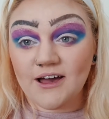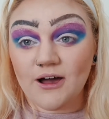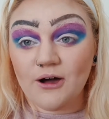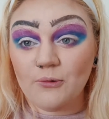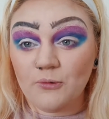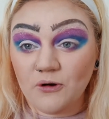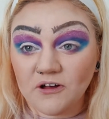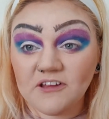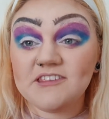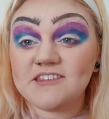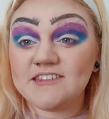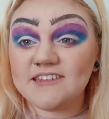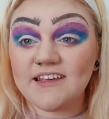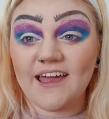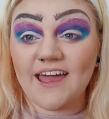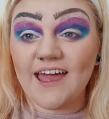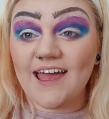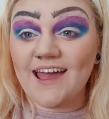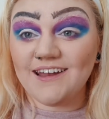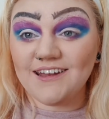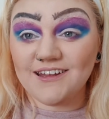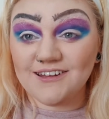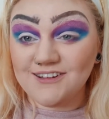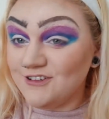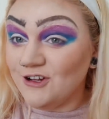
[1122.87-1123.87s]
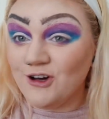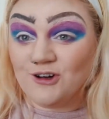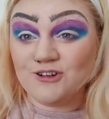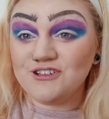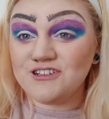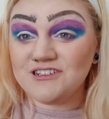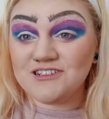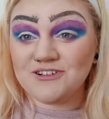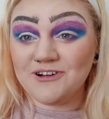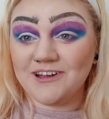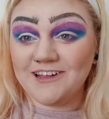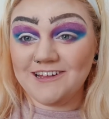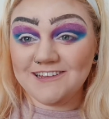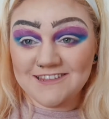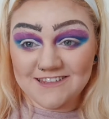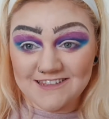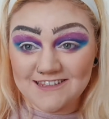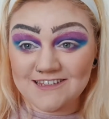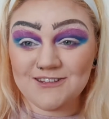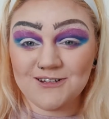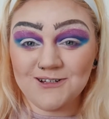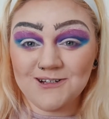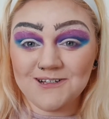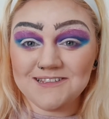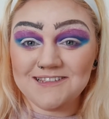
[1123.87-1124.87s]
are once again not
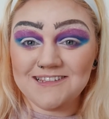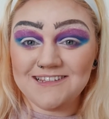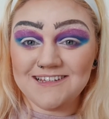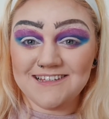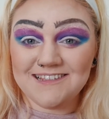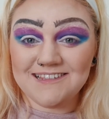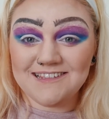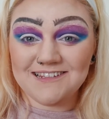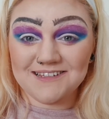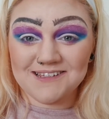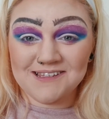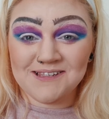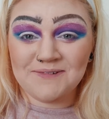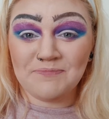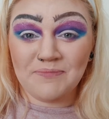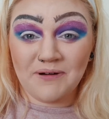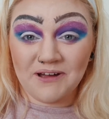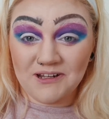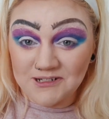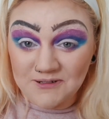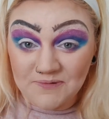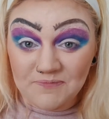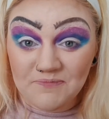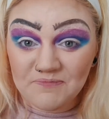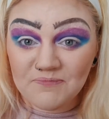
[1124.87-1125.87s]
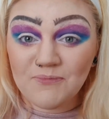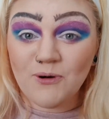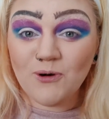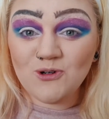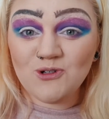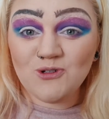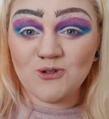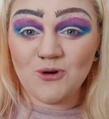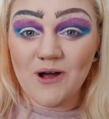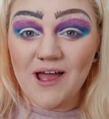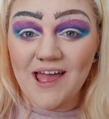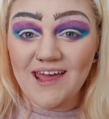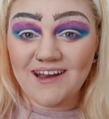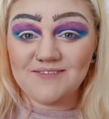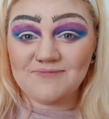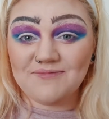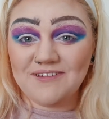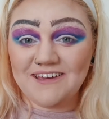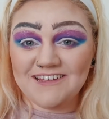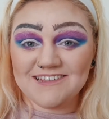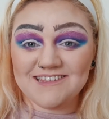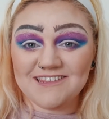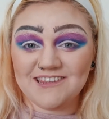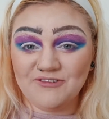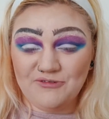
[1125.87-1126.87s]
twins, not sisters, but mortal
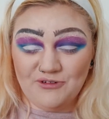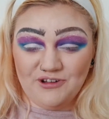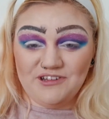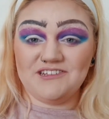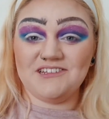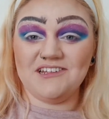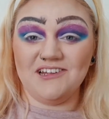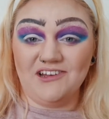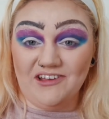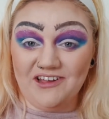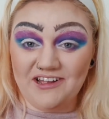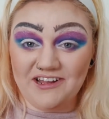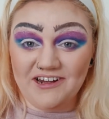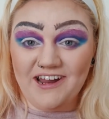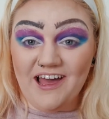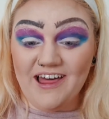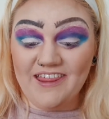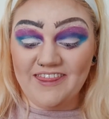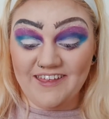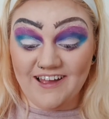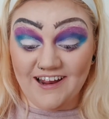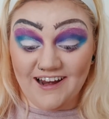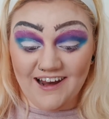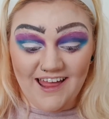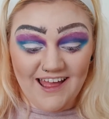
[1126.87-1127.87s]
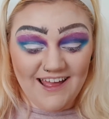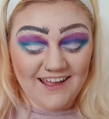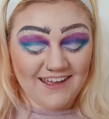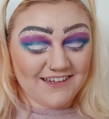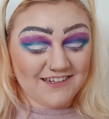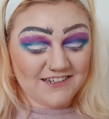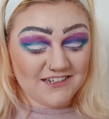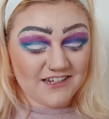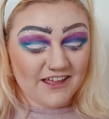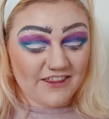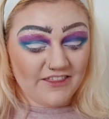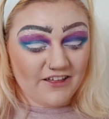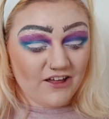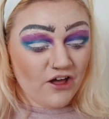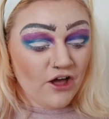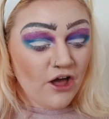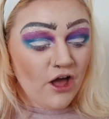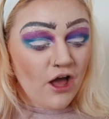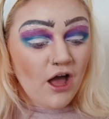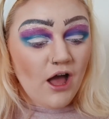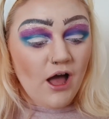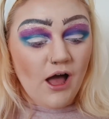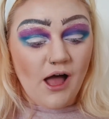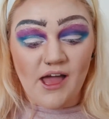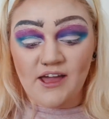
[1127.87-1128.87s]
enemies that want to look nothing like each other,
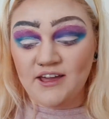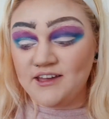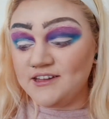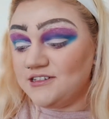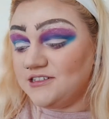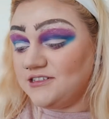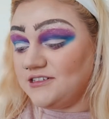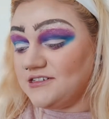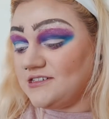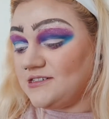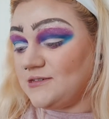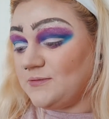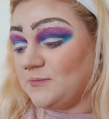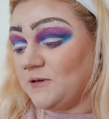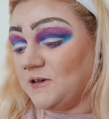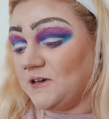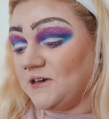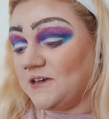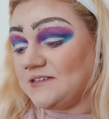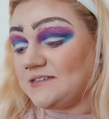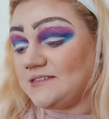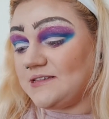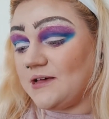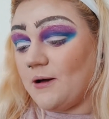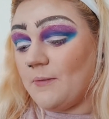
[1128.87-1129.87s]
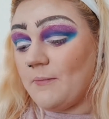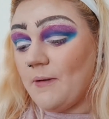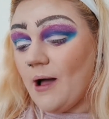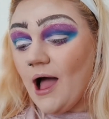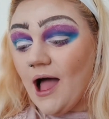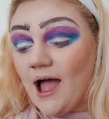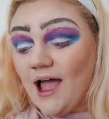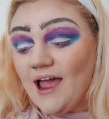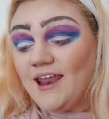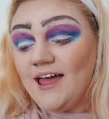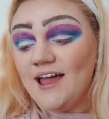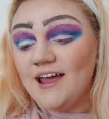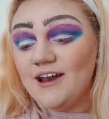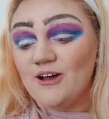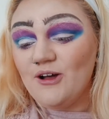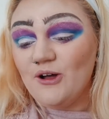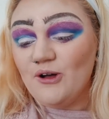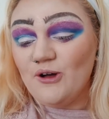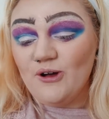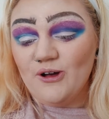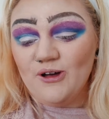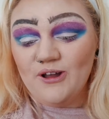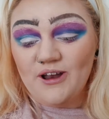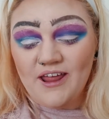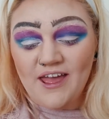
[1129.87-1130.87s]
I can just put some eyeliner
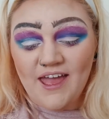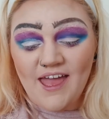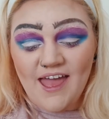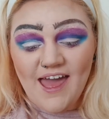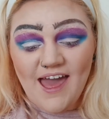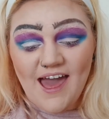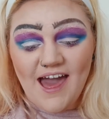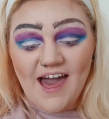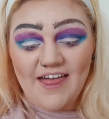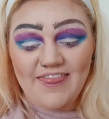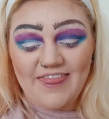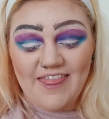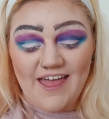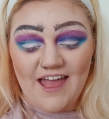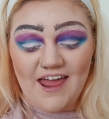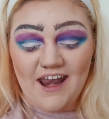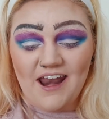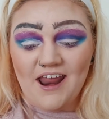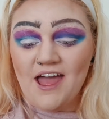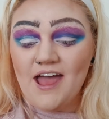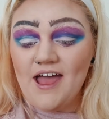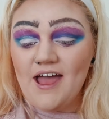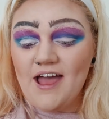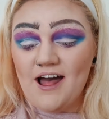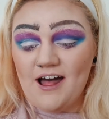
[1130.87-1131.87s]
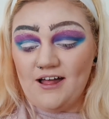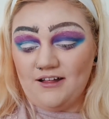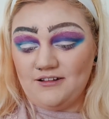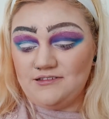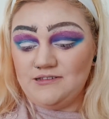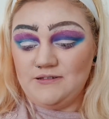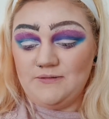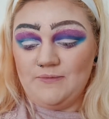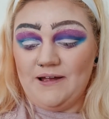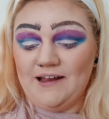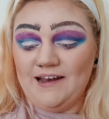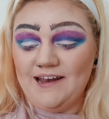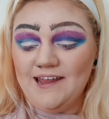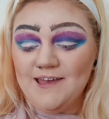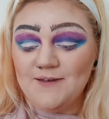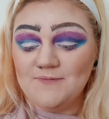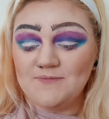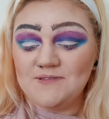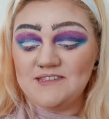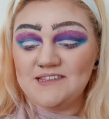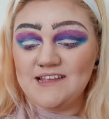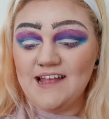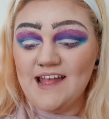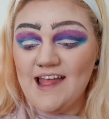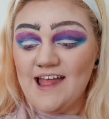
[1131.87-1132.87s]
on, and then I'll do my
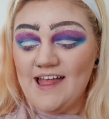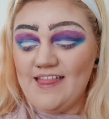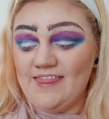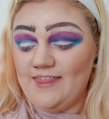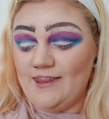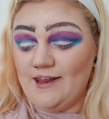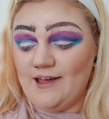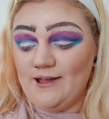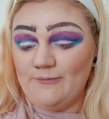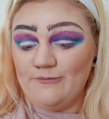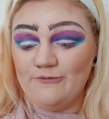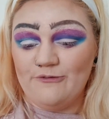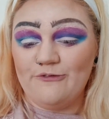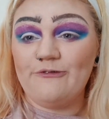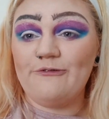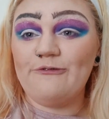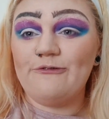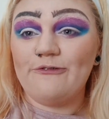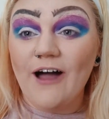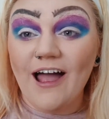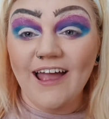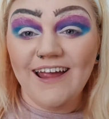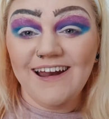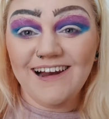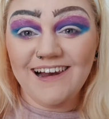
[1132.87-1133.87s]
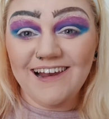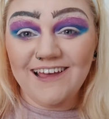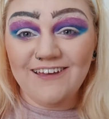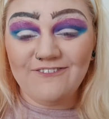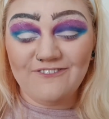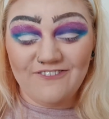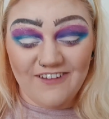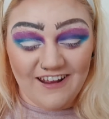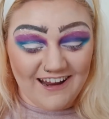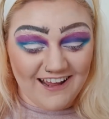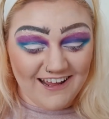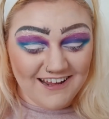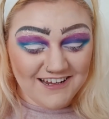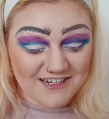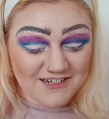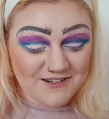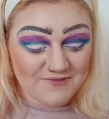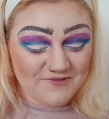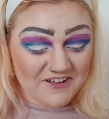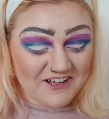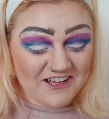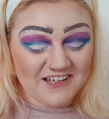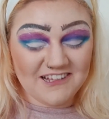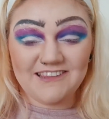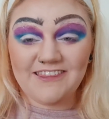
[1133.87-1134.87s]
lips, and then I'm finally finished,
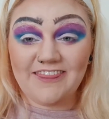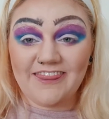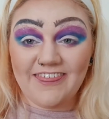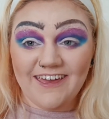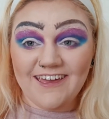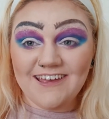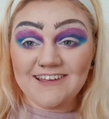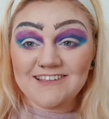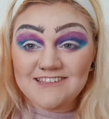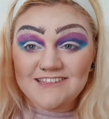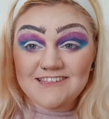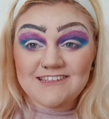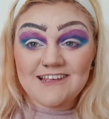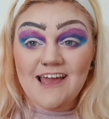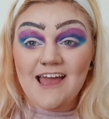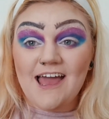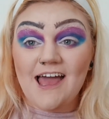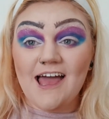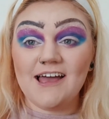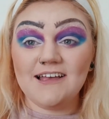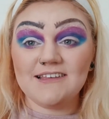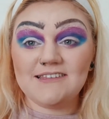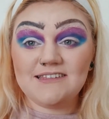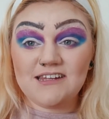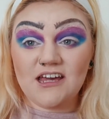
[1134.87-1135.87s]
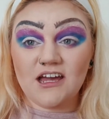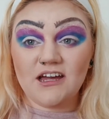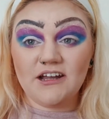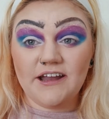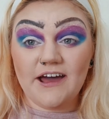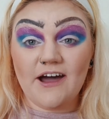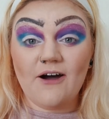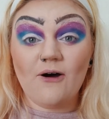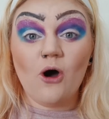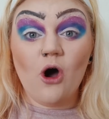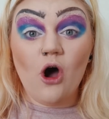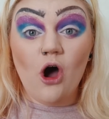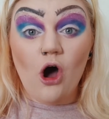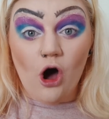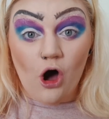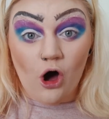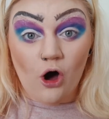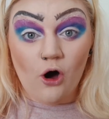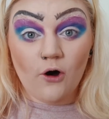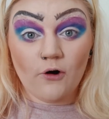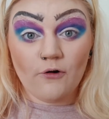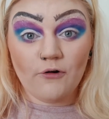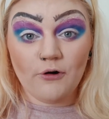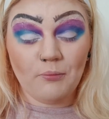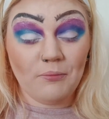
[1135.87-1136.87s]
because this has turned out
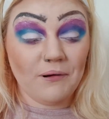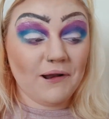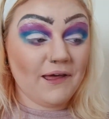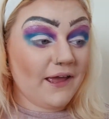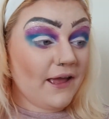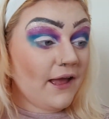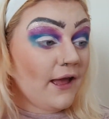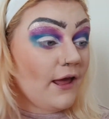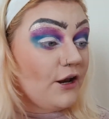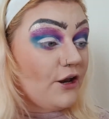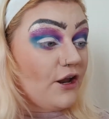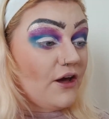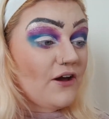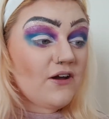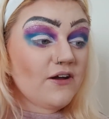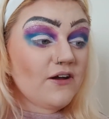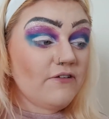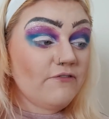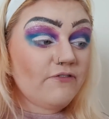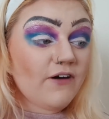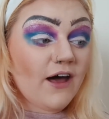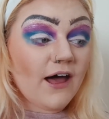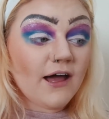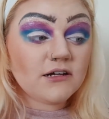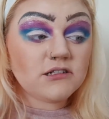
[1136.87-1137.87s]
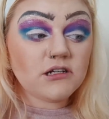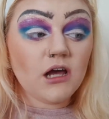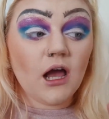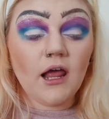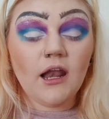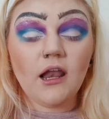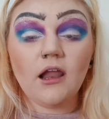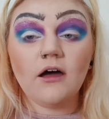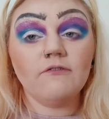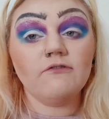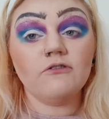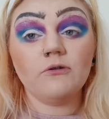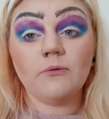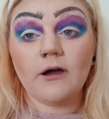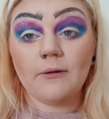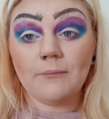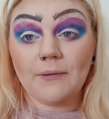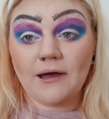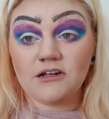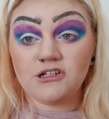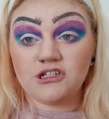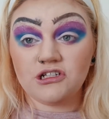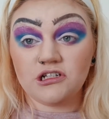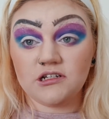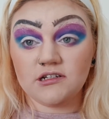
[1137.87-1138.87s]
horribly. Now, in fact, I love the way
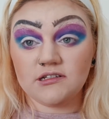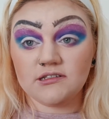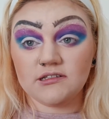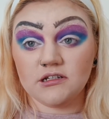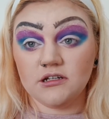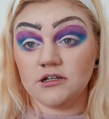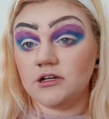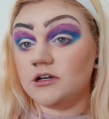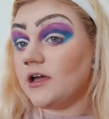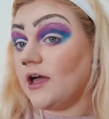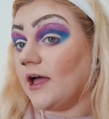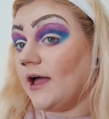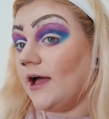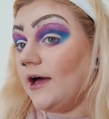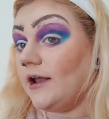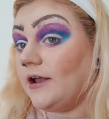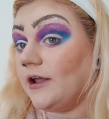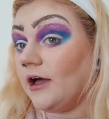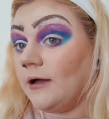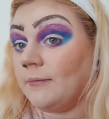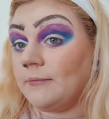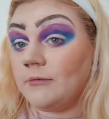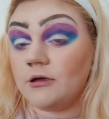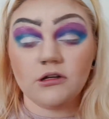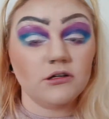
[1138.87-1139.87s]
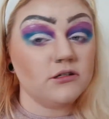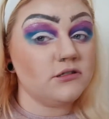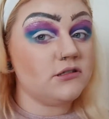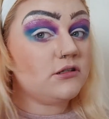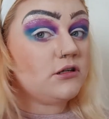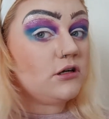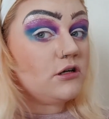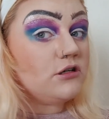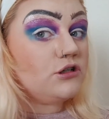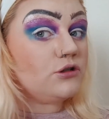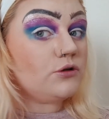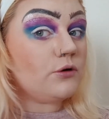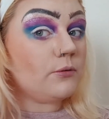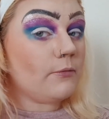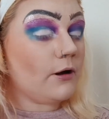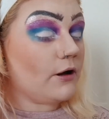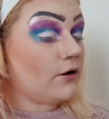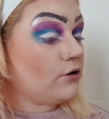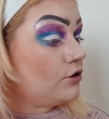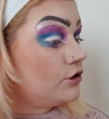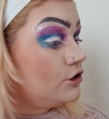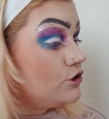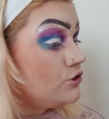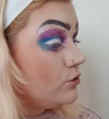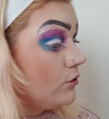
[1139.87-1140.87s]
my cheeks look, and I'm gonna start doing my
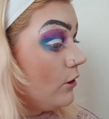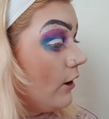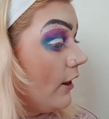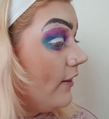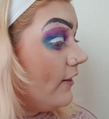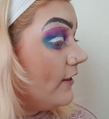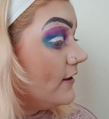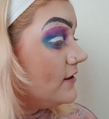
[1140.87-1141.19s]
contour like